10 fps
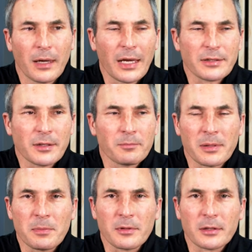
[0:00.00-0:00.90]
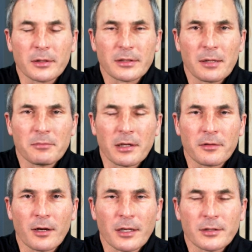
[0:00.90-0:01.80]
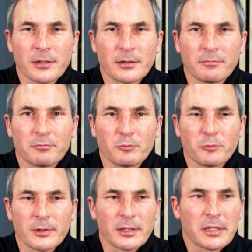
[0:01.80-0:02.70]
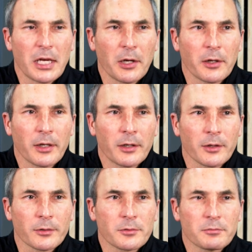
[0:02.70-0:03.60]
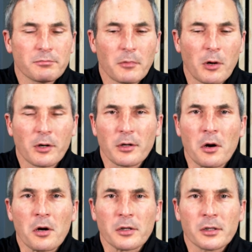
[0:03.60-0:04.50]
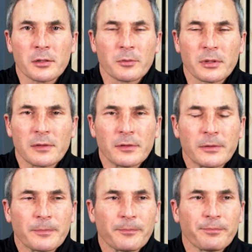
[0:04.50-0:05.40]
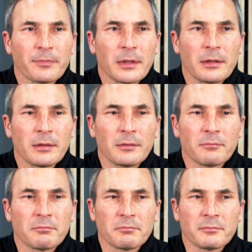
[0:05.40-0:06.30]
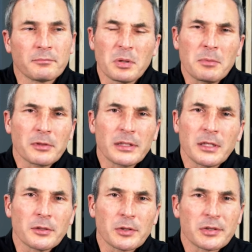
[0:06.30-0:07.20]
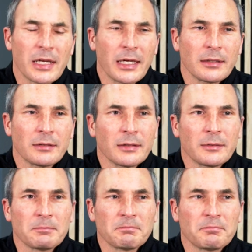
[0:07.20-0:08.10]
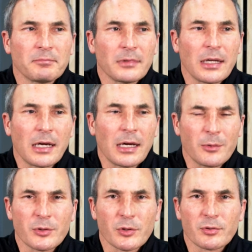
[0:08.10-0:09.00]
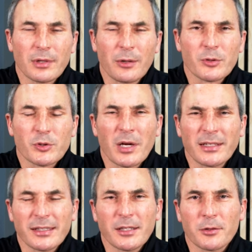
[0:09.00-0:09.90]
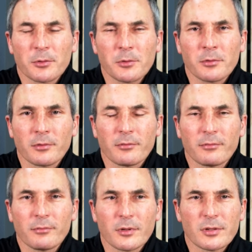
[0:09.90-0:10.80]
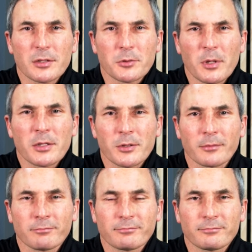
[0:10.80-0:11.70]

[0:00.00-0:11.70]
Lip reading: I had some people that looked at me and thought I just wasn't caring or hard-hearted or whatever. People didn't understand. I was trying to get through the situation,